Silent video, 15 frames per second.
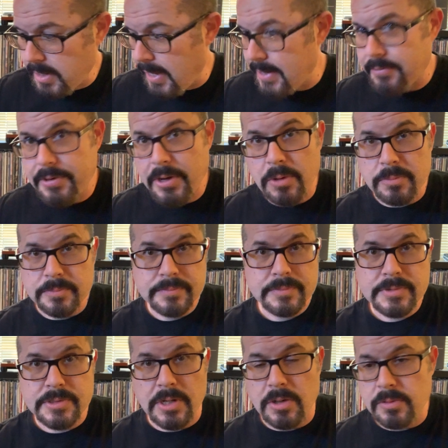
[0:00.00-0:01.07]
I don't know.
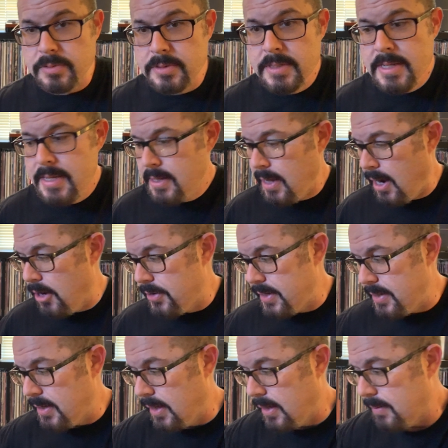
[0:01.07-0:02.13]
So I
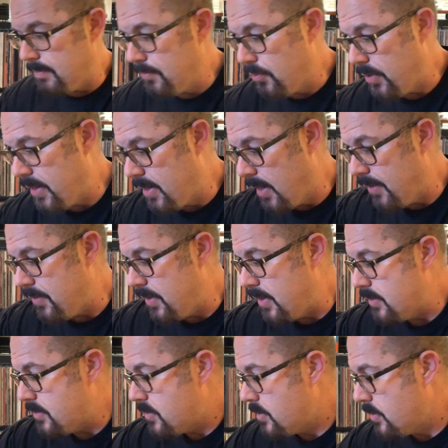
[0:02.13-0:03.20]
already uh, pre-cut
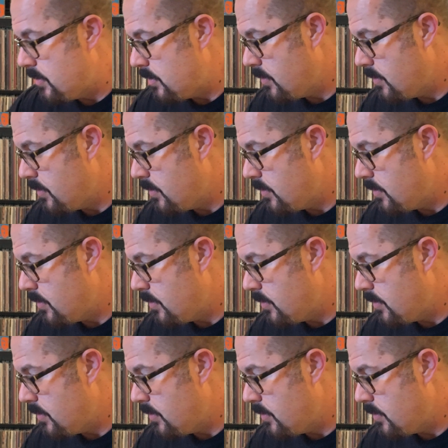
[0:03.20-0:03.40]
these.